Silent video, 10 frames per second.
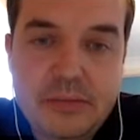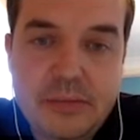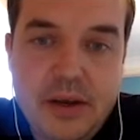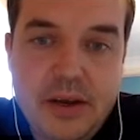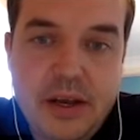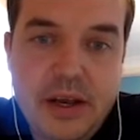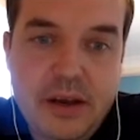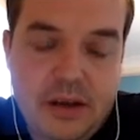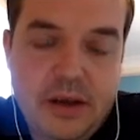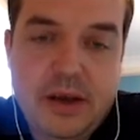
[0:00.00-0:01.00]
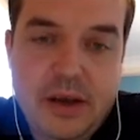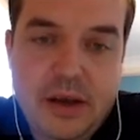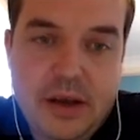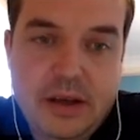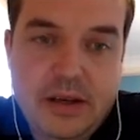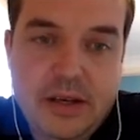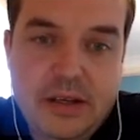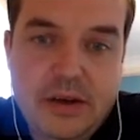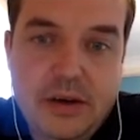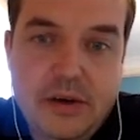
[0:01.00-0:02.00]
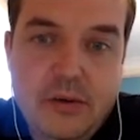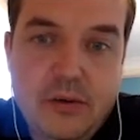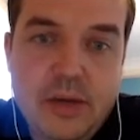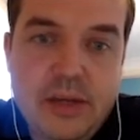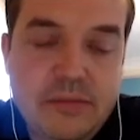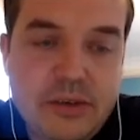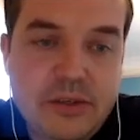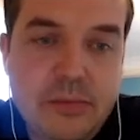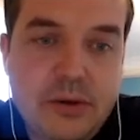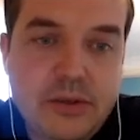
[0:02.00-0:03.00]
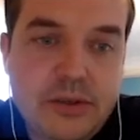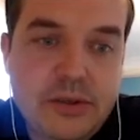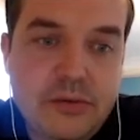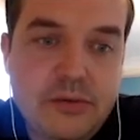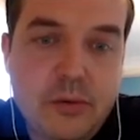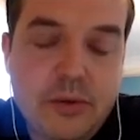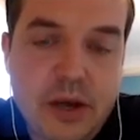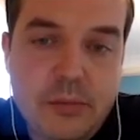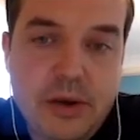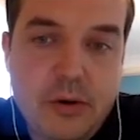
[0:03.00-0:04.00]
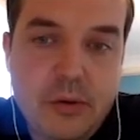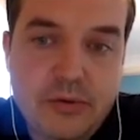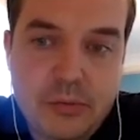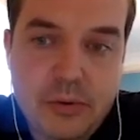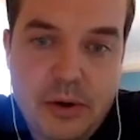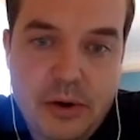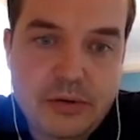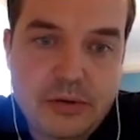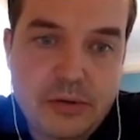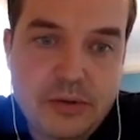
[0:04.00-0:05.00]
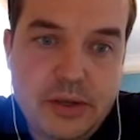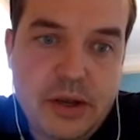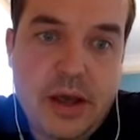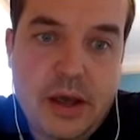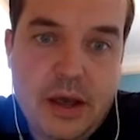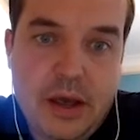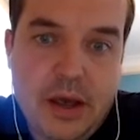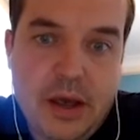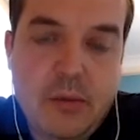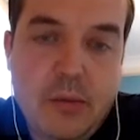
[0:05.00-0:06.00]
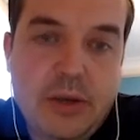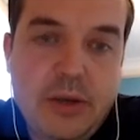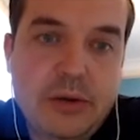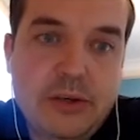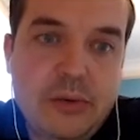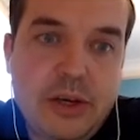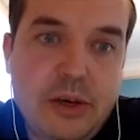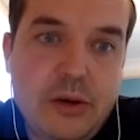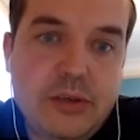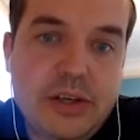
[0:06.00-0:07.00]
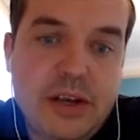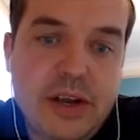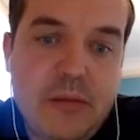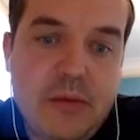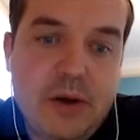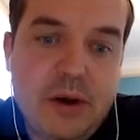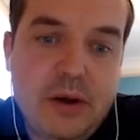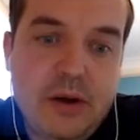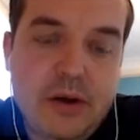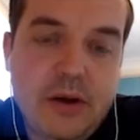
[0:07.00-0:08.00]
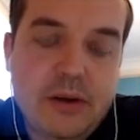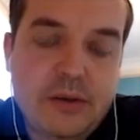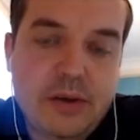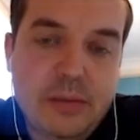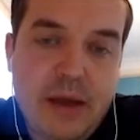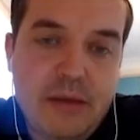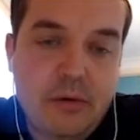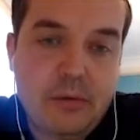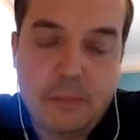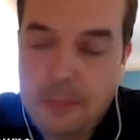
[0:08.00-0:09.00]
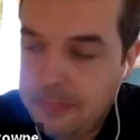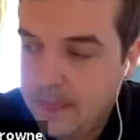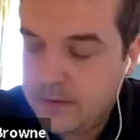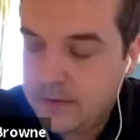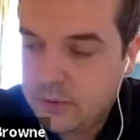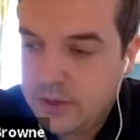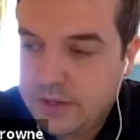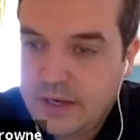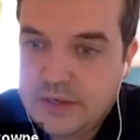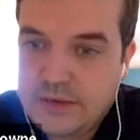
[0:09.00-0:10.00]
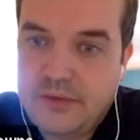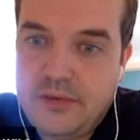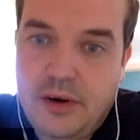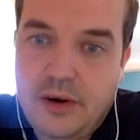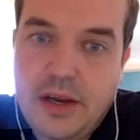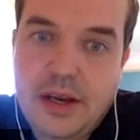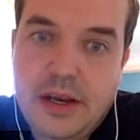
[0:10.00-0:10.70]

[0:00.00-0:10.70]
per year. And these are always in response to forthcoming calls for proposals. And then what we do is we use the network, the platform, to identify